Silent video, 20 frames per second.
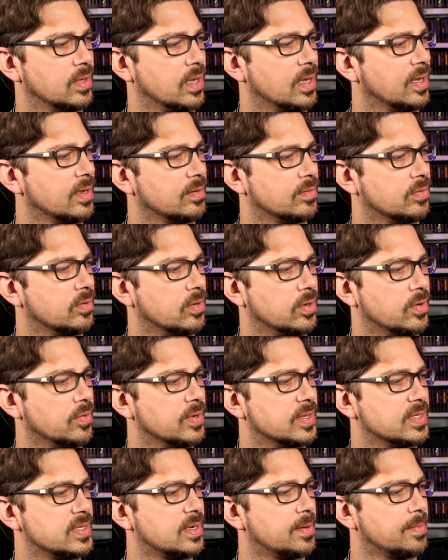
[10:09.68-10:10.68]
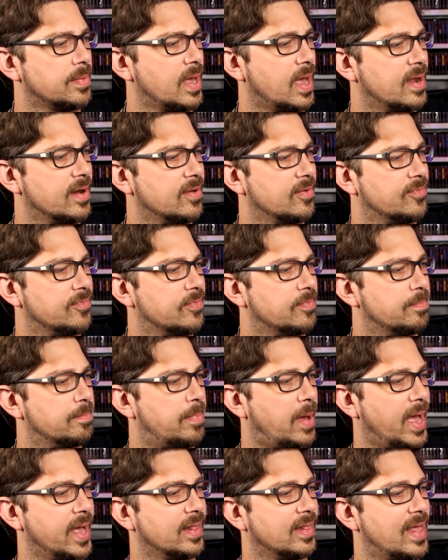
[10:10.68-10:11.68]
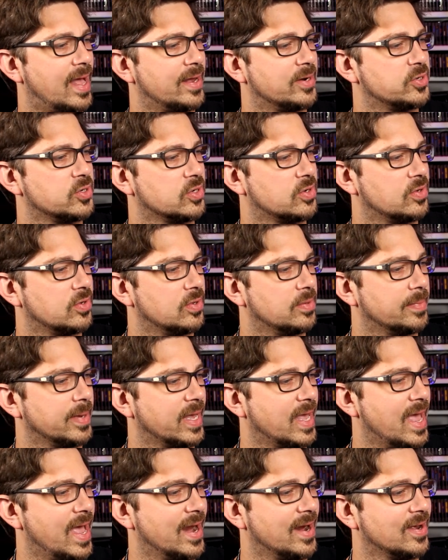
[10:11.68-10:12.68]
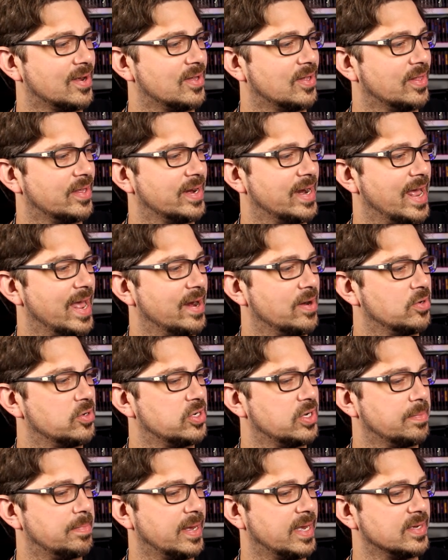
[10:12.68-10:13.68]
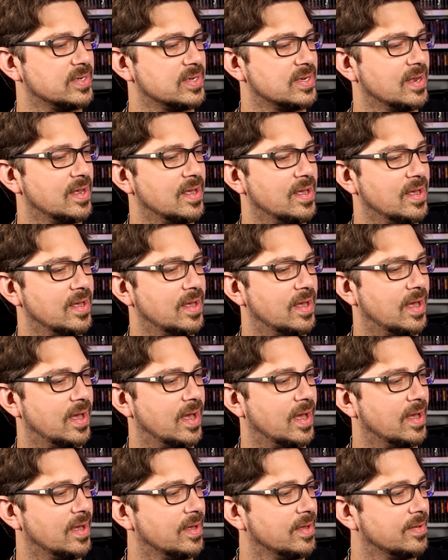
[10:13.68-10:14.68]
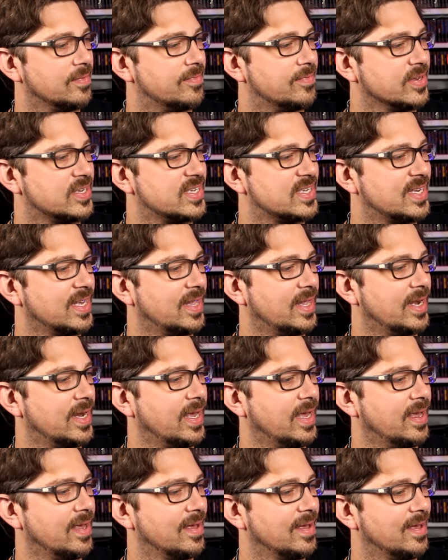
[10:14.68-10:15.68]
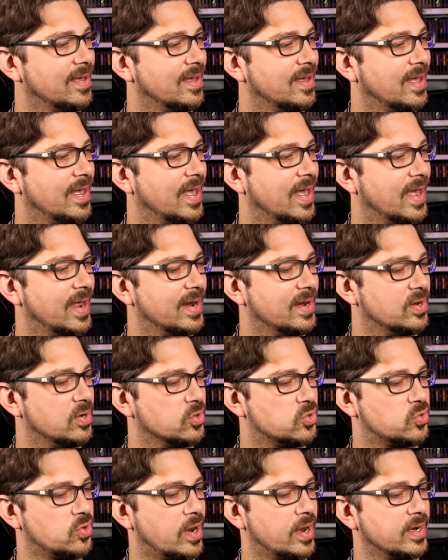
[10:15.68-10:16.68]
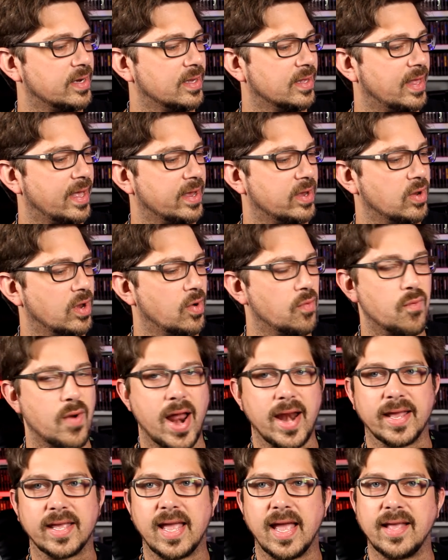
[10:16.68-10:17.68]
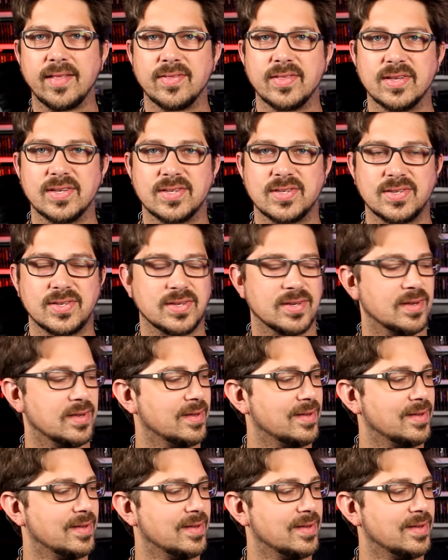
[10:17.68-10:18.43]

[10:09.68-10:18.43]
I don't know, you're in some kind of biological, mechanical, and energy-based facility, and you're trying to, like, eradicate this.